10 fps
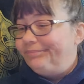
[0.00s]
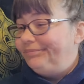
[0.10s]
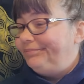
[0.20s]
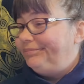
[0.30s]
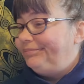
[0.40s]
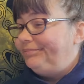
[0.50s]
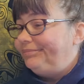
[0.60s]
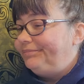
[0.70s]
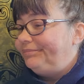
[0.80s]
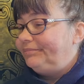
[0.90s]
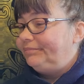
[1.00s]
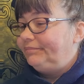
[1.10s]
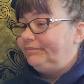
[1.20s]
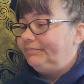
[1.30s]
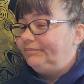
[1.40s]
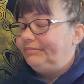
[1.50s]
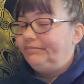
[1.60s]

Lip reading: (silence)